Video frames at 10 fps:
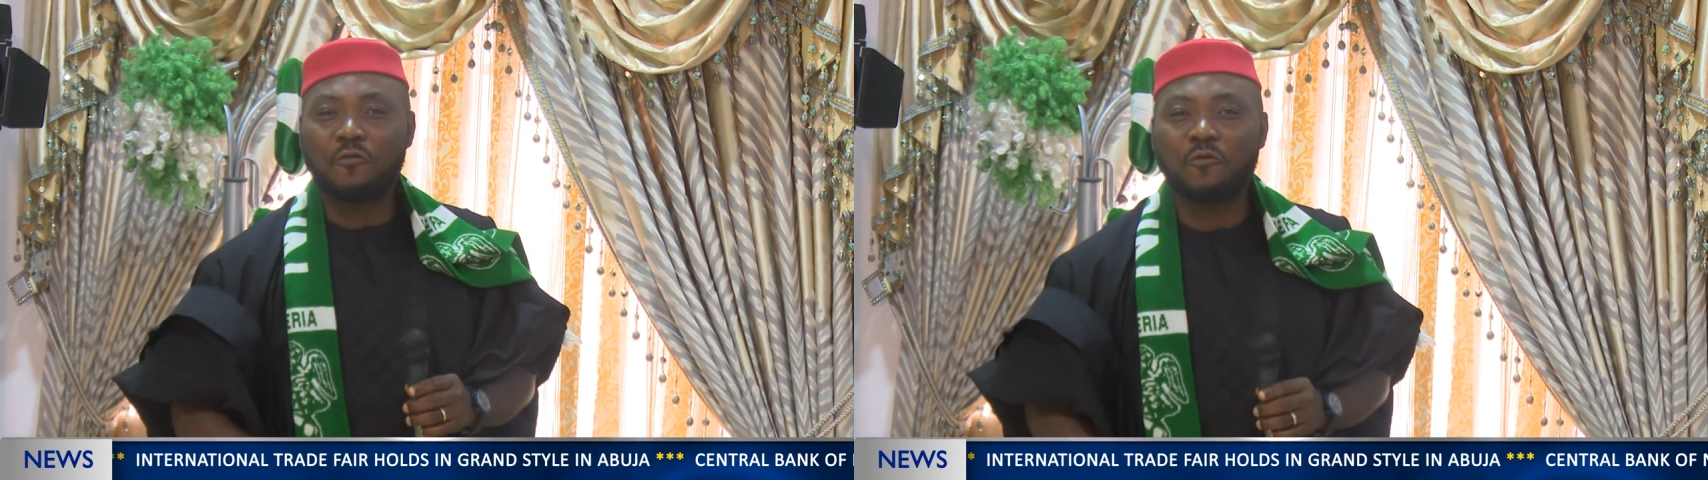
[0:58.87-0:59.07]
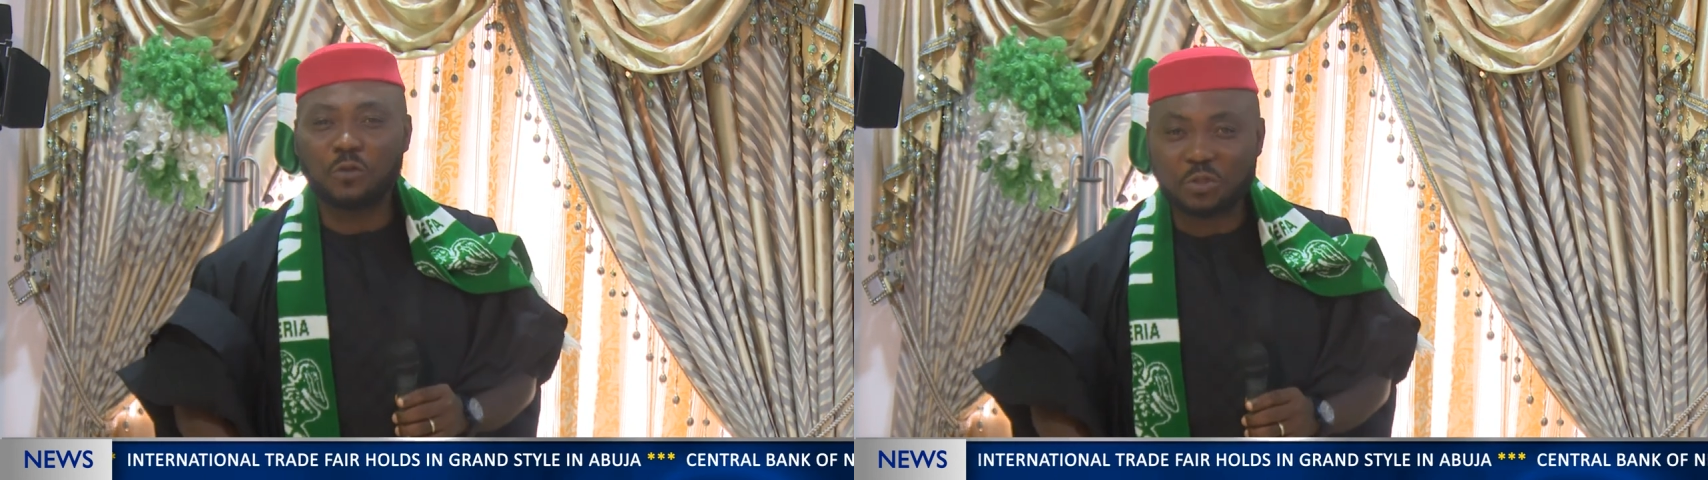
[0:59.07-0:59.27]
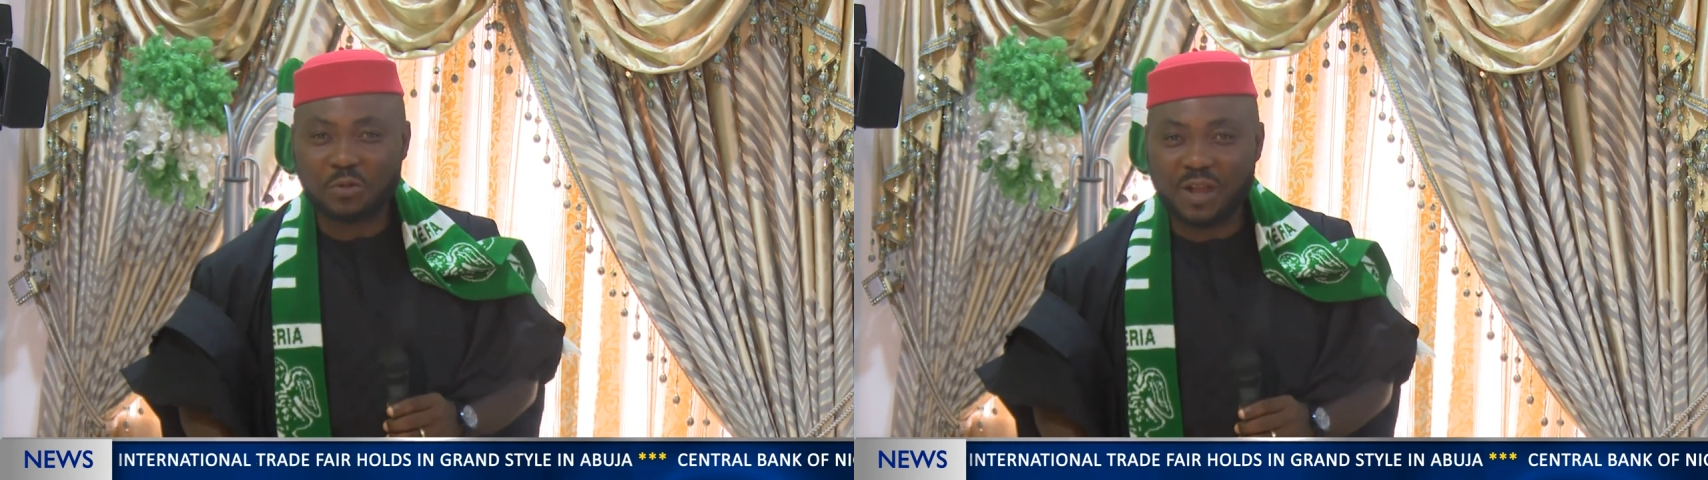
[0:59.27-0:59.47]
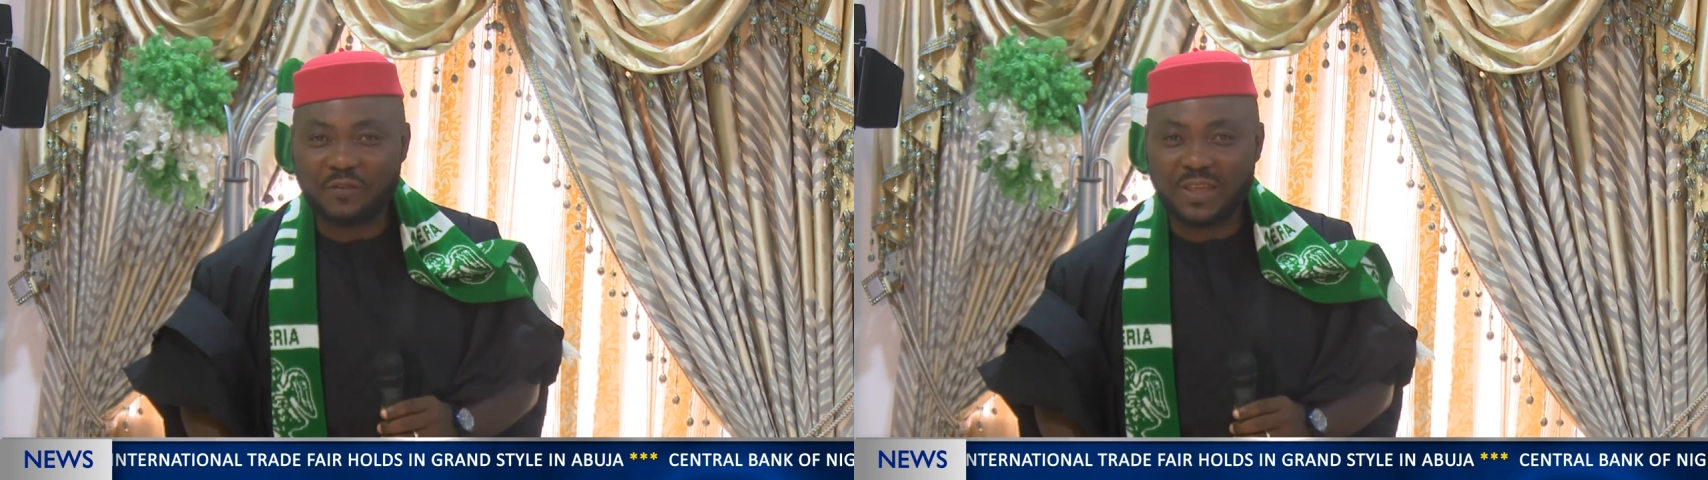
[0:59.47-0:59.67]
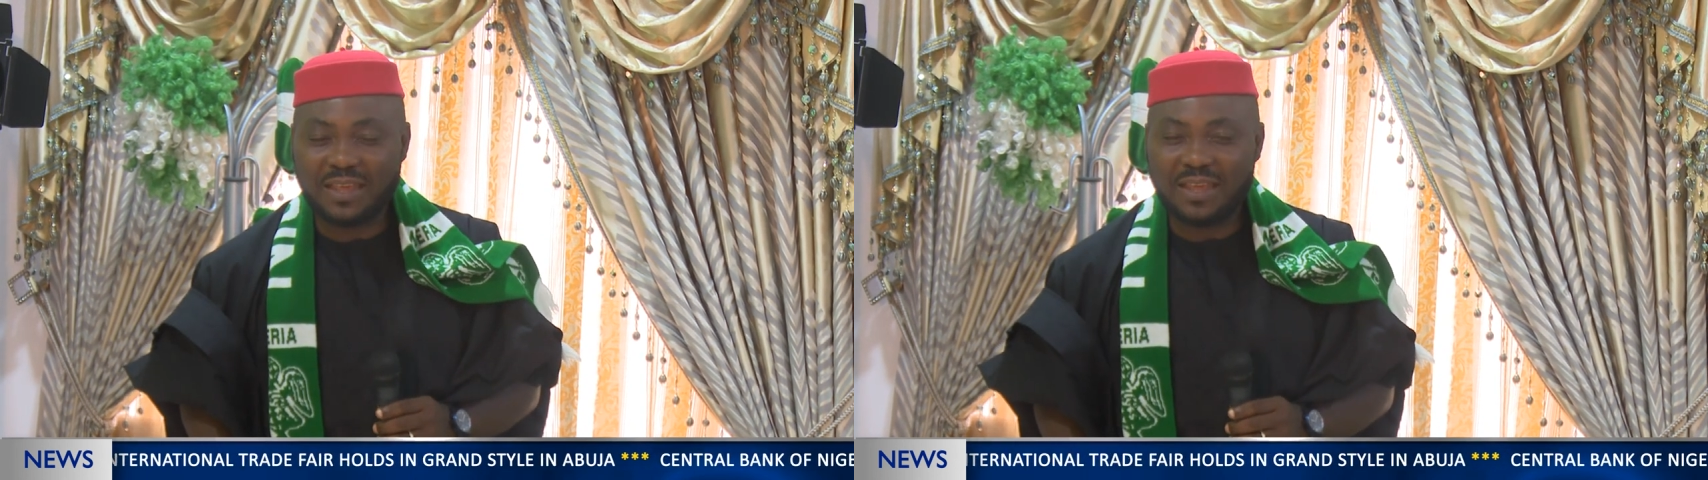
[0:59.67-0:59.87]

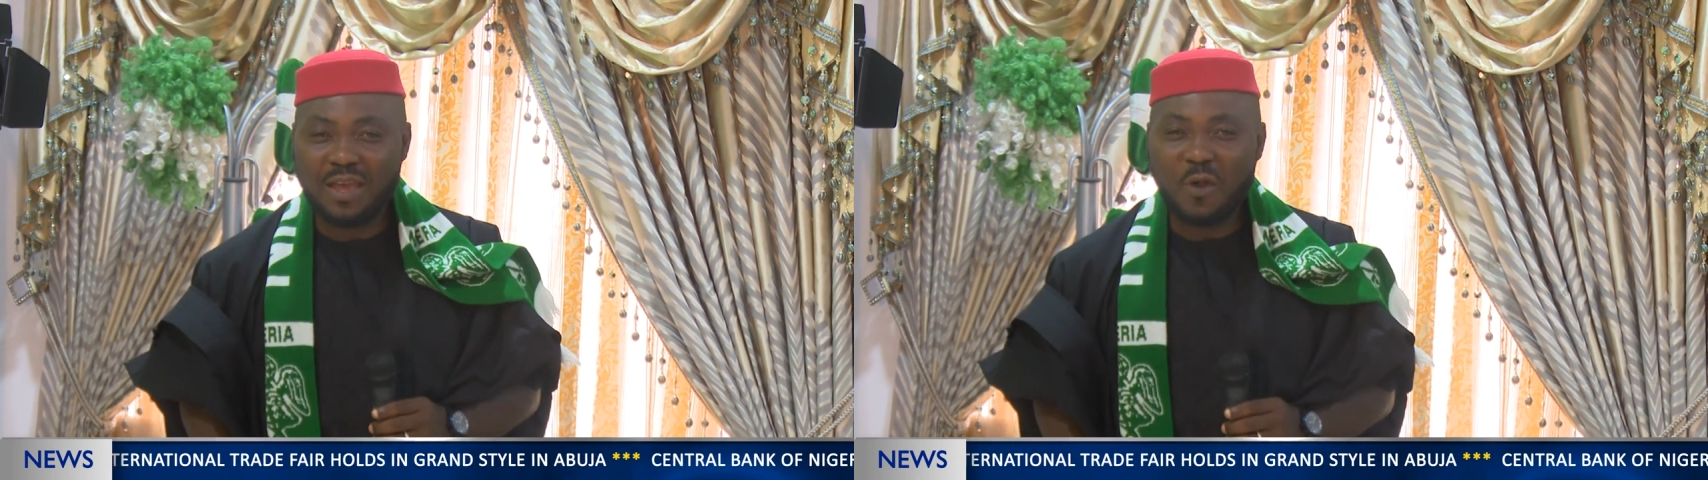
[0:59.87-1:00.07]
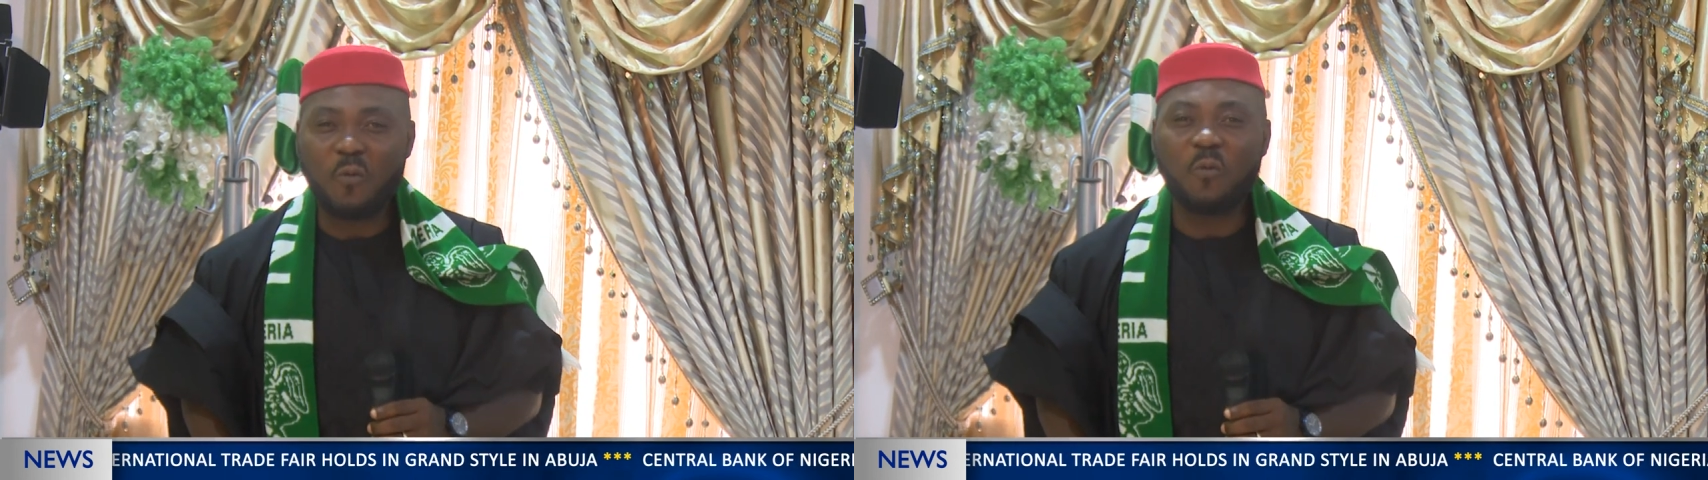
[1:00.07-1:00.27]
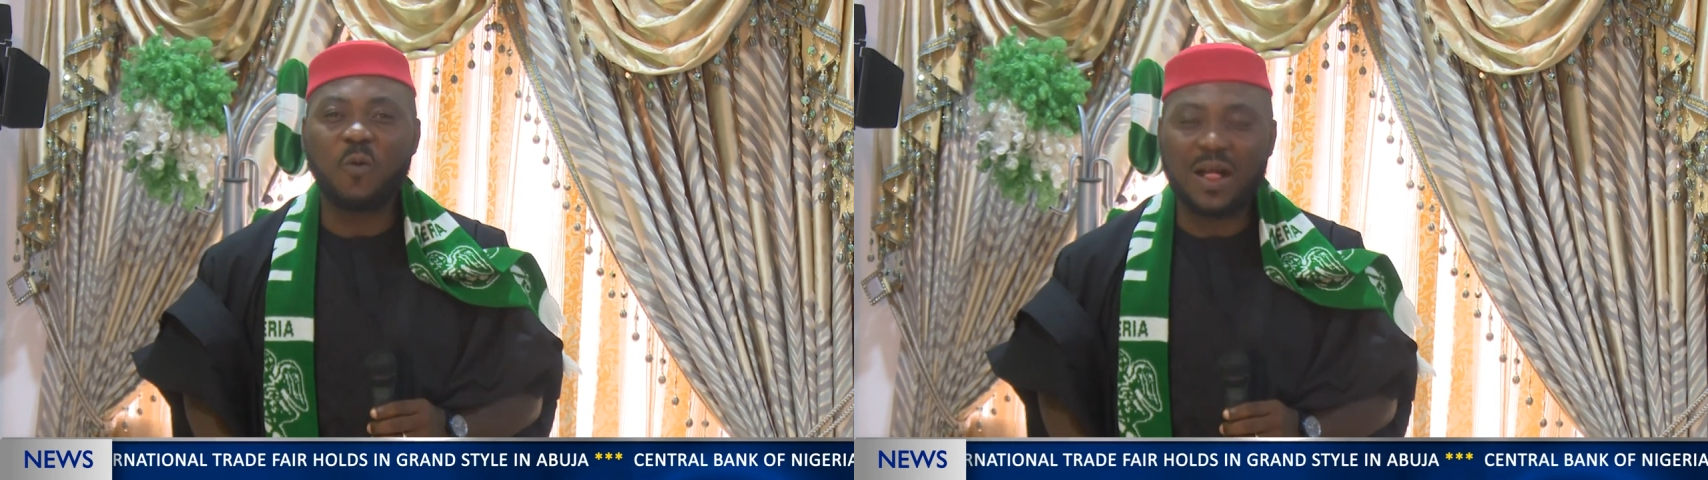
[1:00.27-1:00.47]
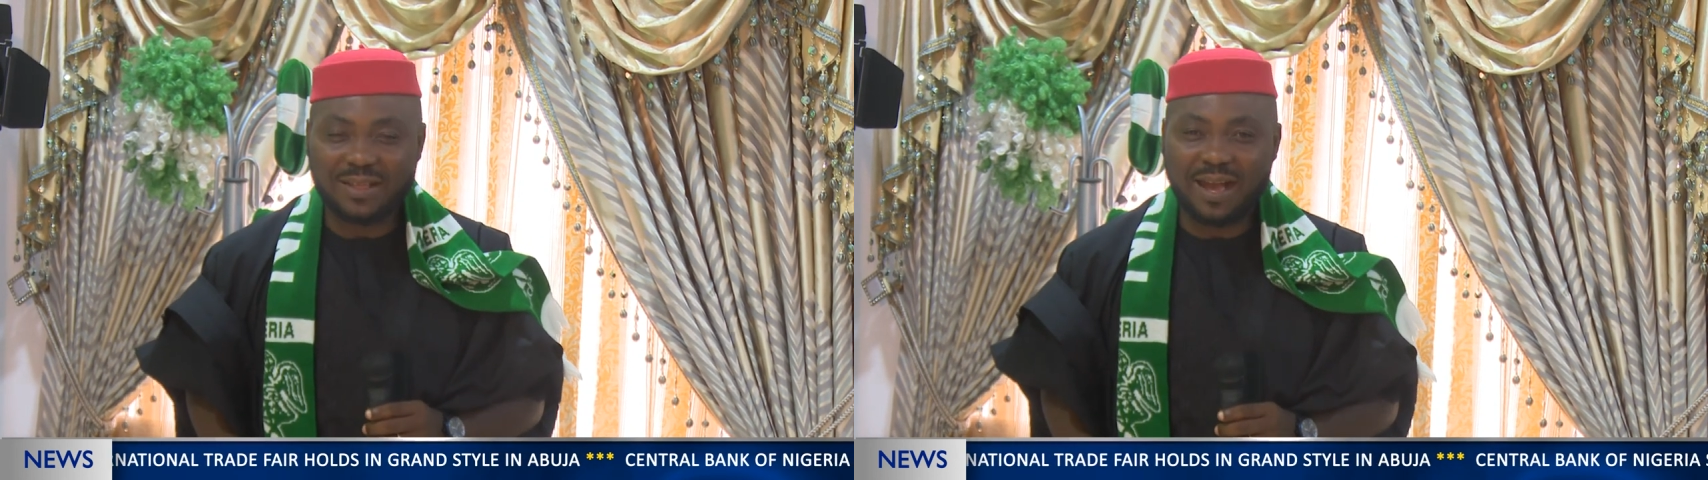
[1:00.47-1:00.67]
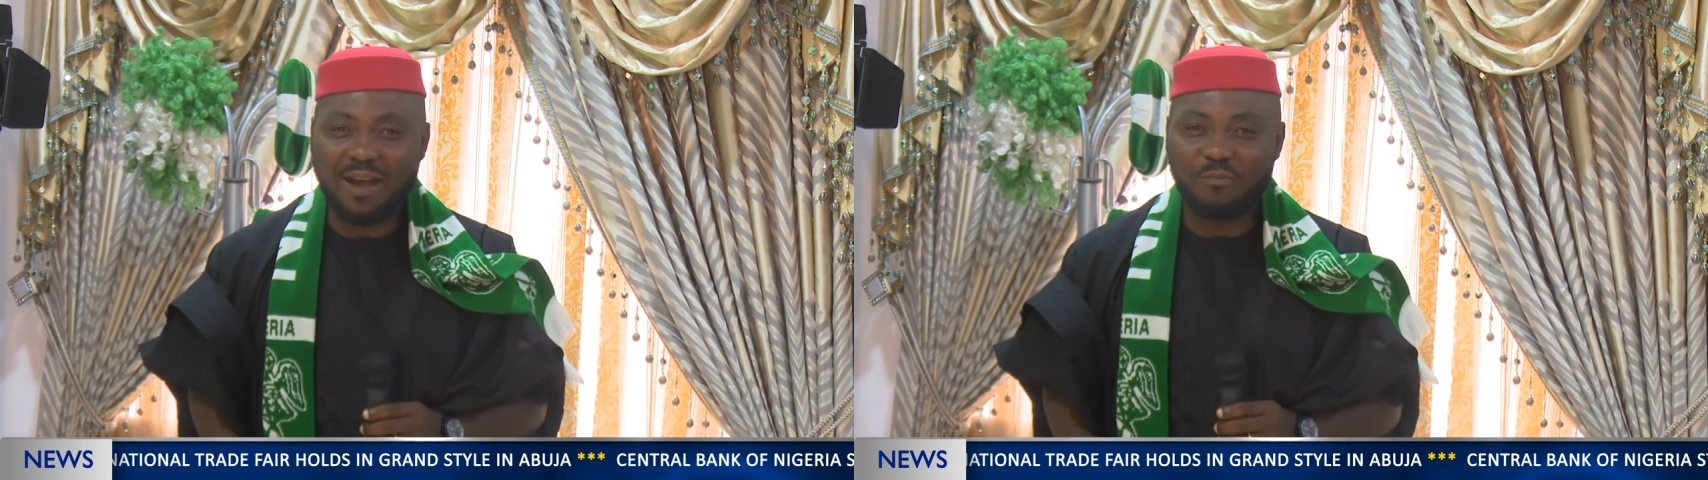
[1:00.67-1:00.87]
photography.
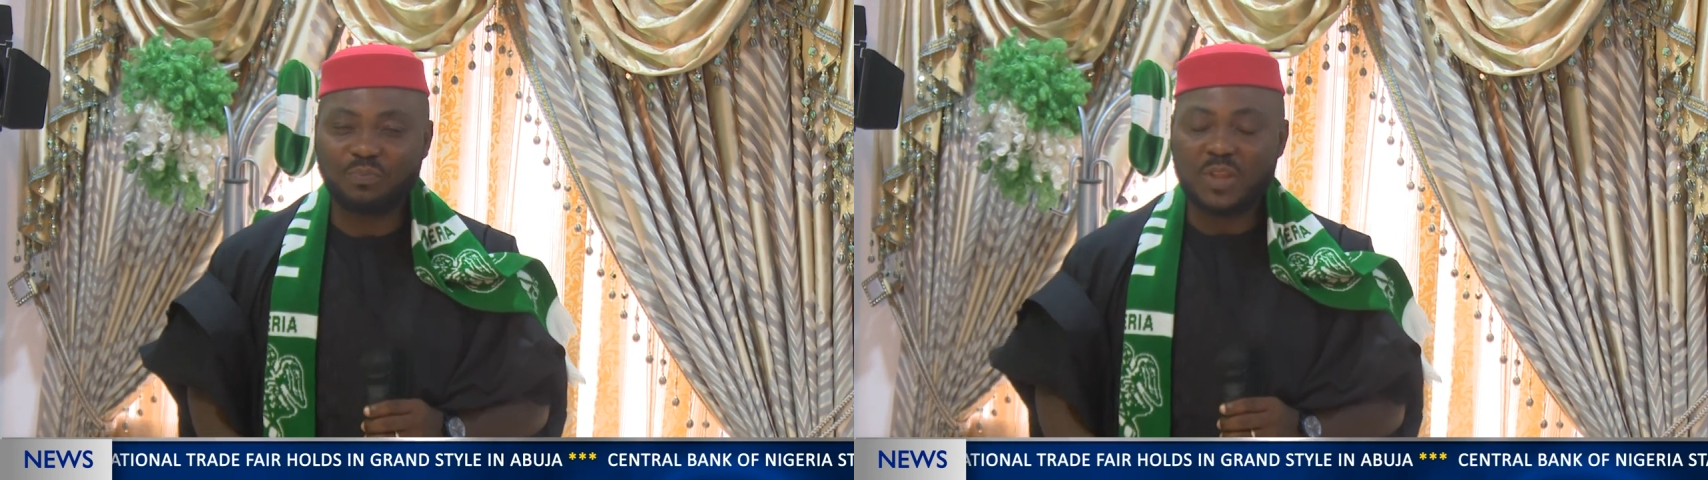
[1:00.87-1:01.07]
Welcome.